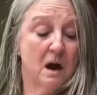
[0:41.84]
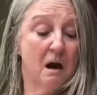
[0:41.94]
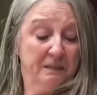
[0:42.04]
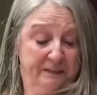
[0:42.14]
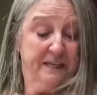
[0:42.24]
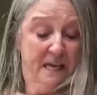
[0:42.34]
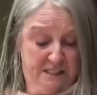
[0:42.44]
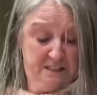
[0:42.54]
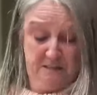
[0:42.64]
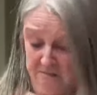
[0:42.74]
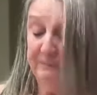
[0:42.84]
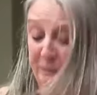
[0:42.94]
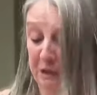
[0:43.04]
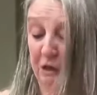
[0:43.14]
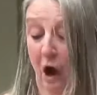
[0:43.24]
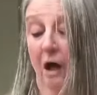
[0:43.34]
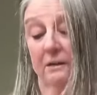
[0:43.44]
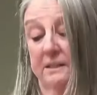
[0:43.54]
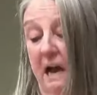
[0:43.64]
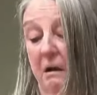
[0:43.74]
that has
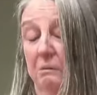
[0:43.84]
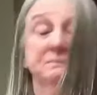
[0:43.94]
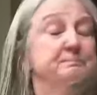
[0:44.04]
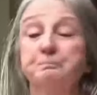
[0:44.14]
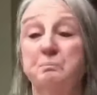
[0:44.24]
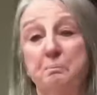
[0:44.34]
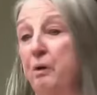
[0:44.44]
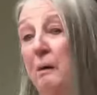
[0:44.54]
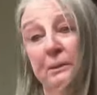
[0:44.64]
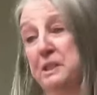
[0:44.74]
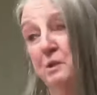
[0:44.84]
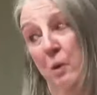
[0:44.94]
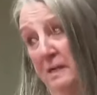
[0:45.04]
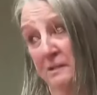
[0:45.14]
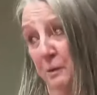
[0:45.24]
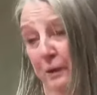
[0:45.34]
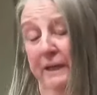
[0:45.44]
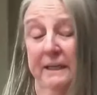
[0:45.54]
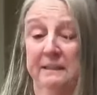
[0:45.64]
called out probably twice a week